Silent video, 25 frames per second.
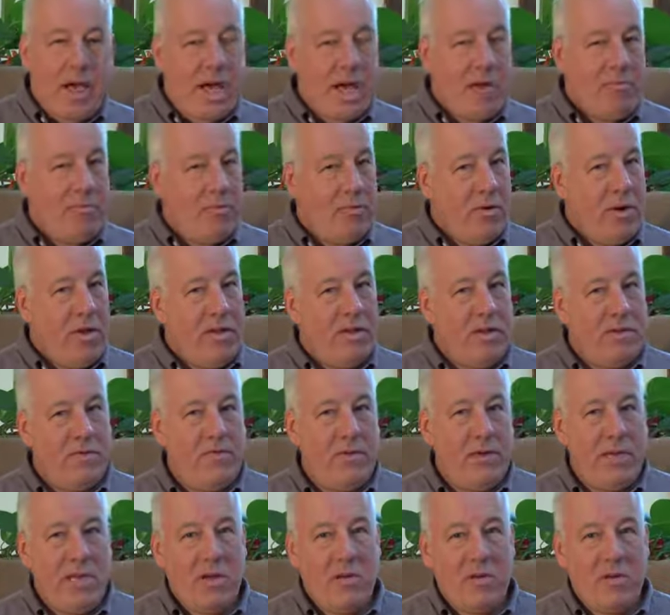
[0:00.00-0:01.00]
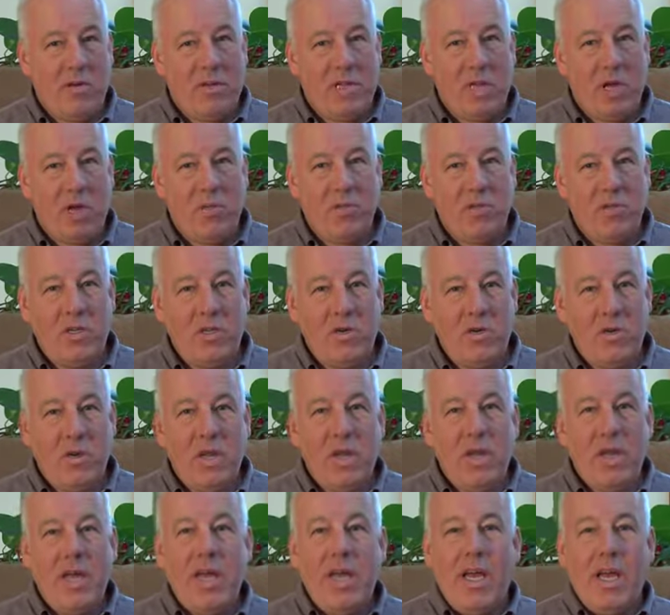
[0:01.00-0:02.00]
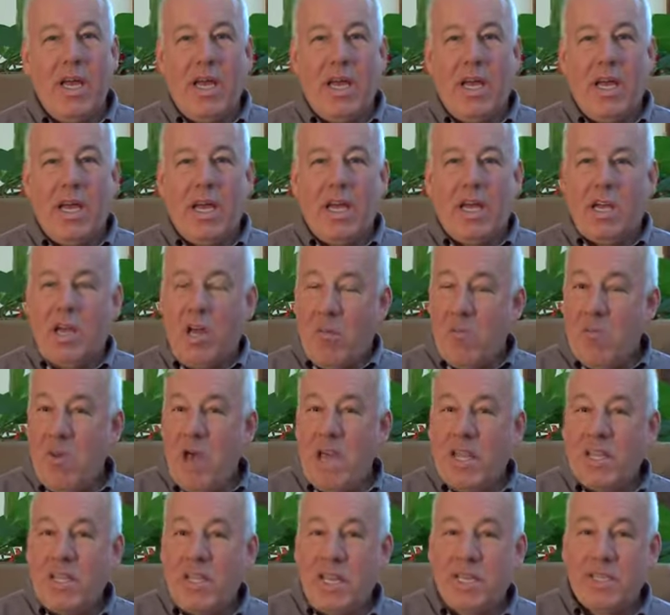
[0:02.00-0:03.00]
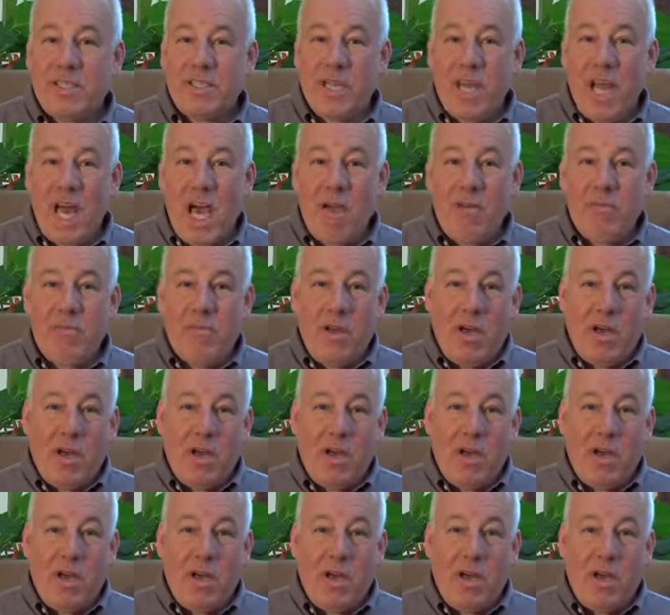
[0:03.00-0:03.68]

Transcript: I pray this video has helped you. Uh, come back next time.